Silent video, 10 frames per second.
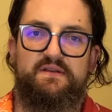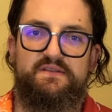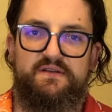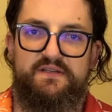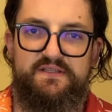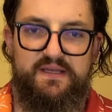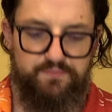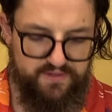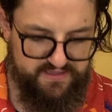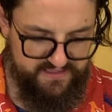is I'm going to
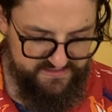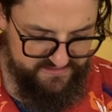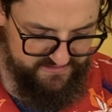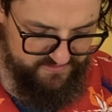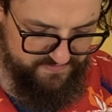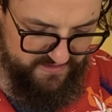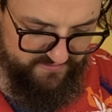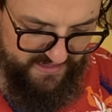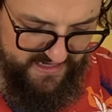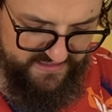separate these into about
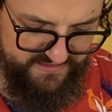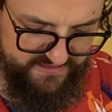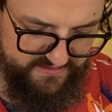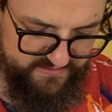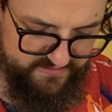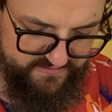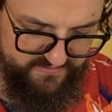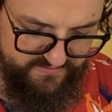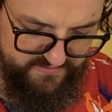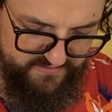8
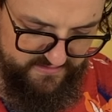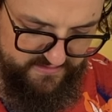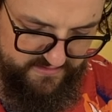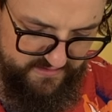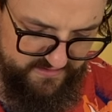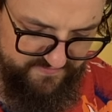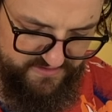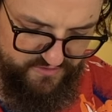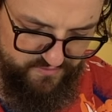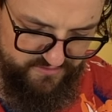
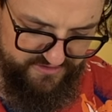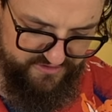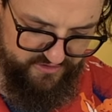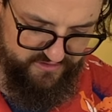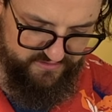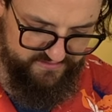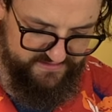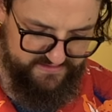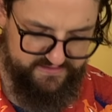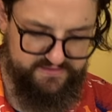individual circles,